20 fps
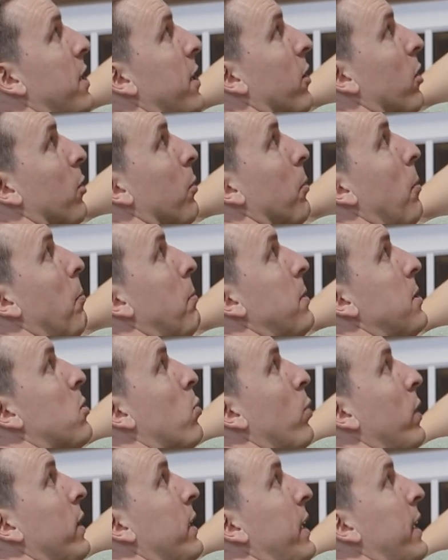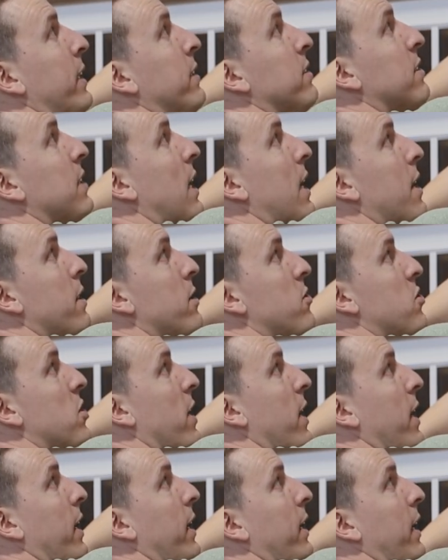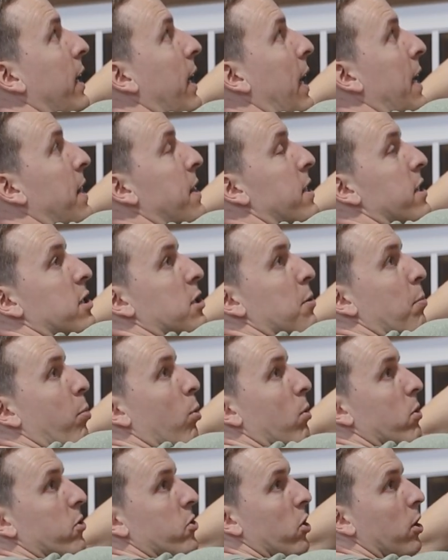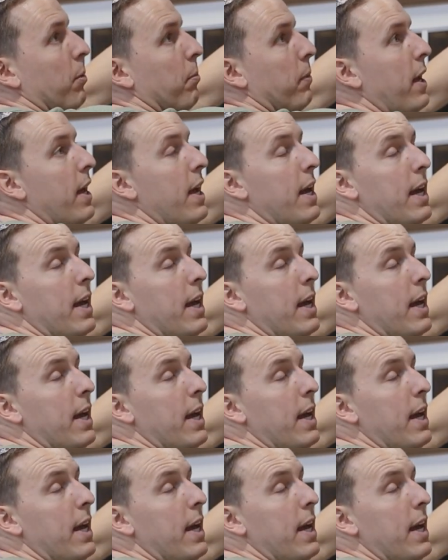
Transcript: here between the inside of the J and this support trim.